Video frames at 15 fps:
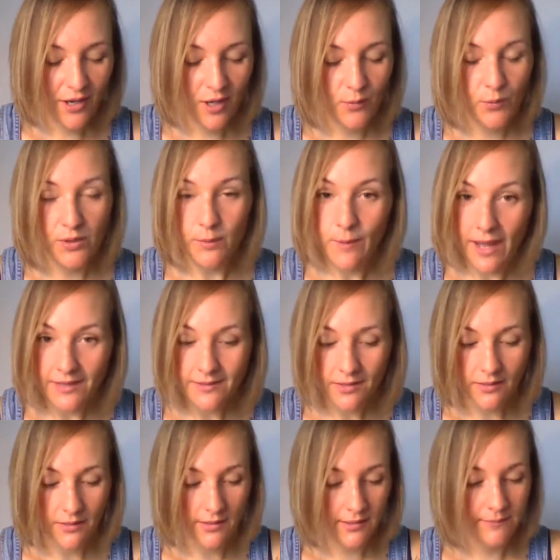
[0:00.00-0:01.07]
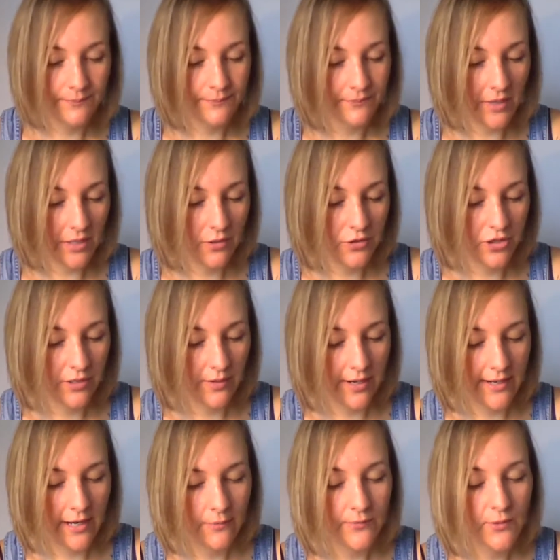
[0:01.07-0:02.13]
on with the masculine energy right
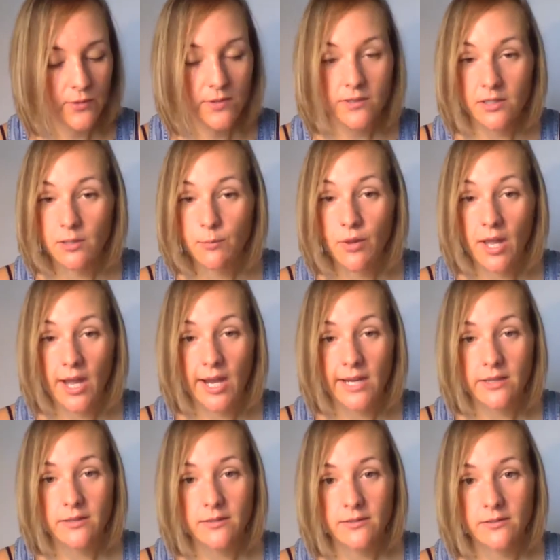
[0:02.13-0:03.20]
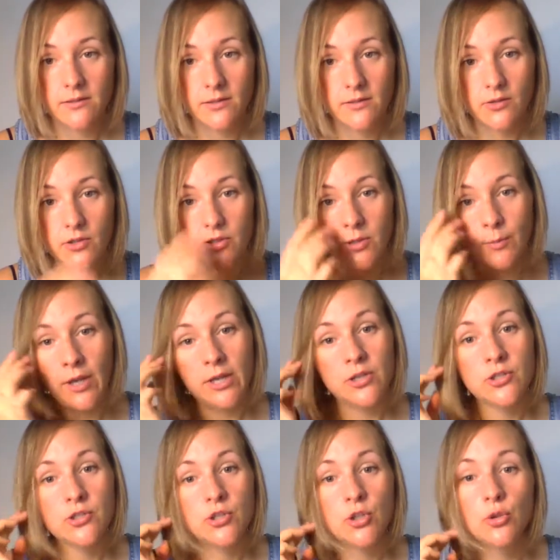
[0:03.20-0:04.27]
now? So this can apply, this doesn't just apply
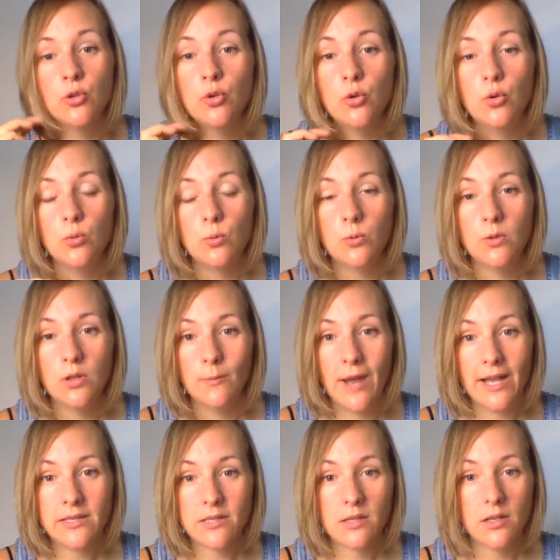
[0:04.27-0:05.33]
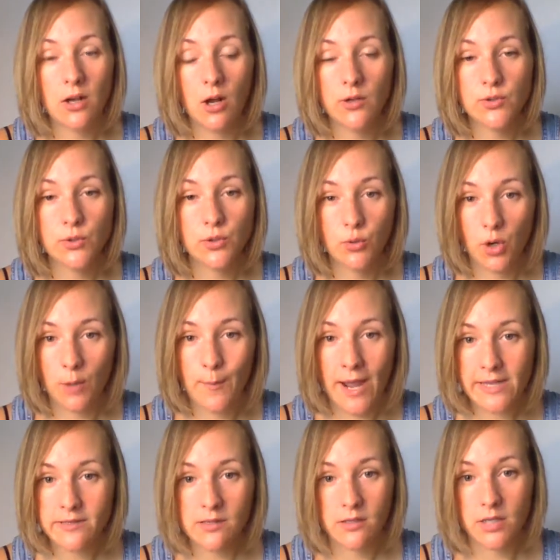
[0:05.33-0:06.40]
to the masculine, also to our
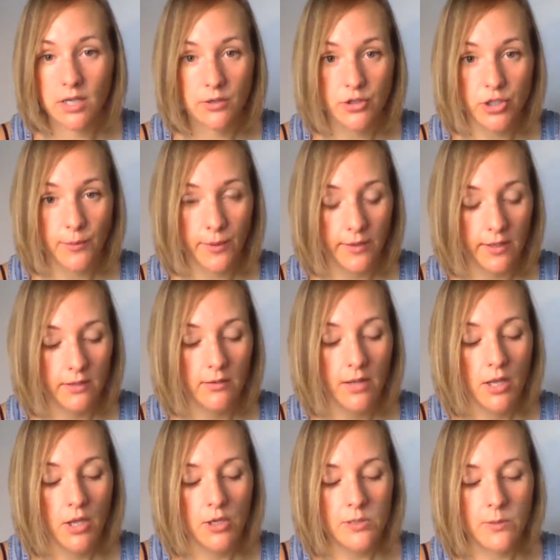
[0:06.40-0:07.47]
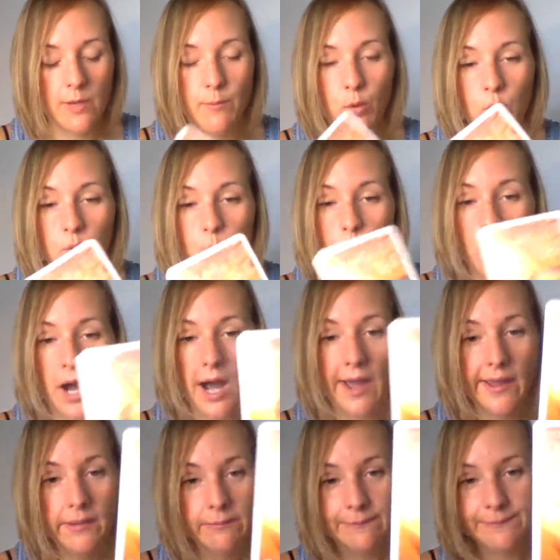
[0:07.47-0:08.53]
masculine energy within. So I pulled
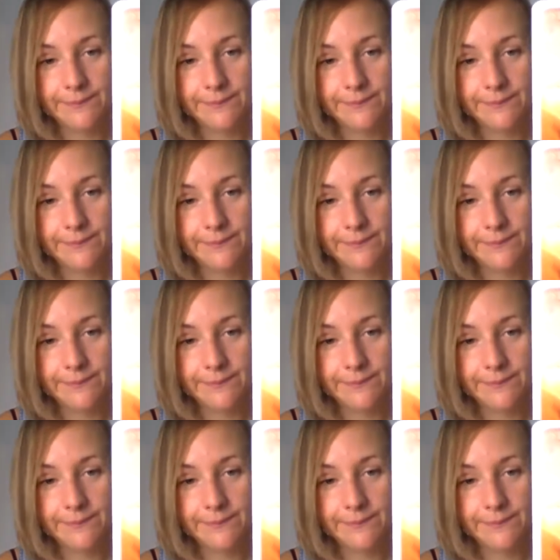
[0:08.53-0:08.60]
why.